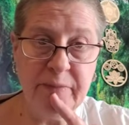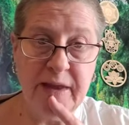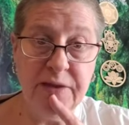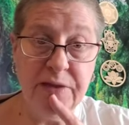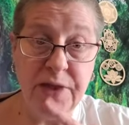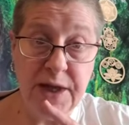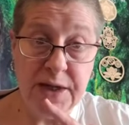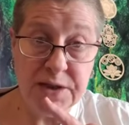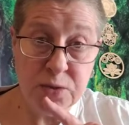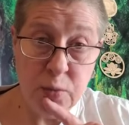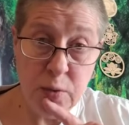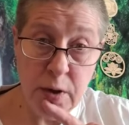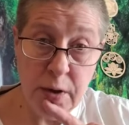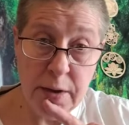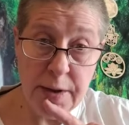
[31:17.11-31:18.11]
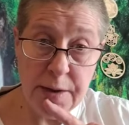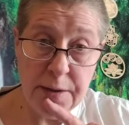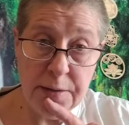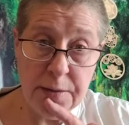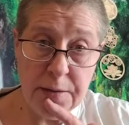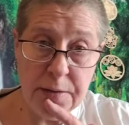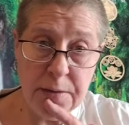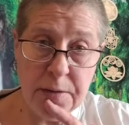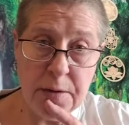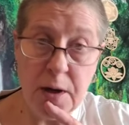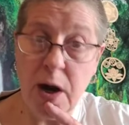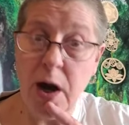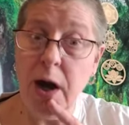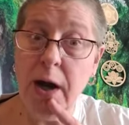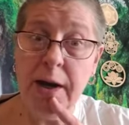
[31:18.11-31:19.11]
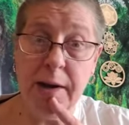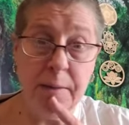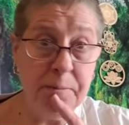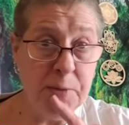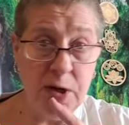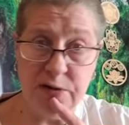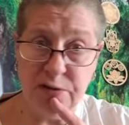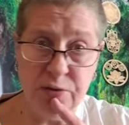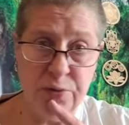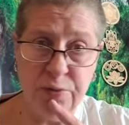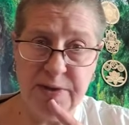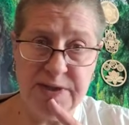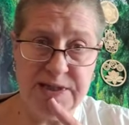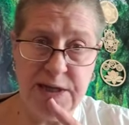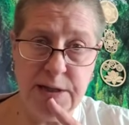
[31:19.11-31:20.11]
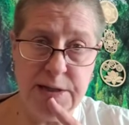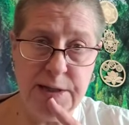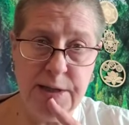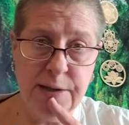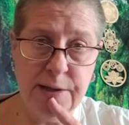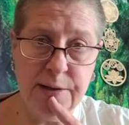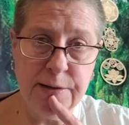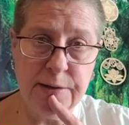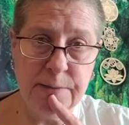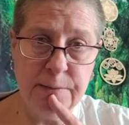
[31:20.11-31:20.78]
And that is why I am not to retaliate.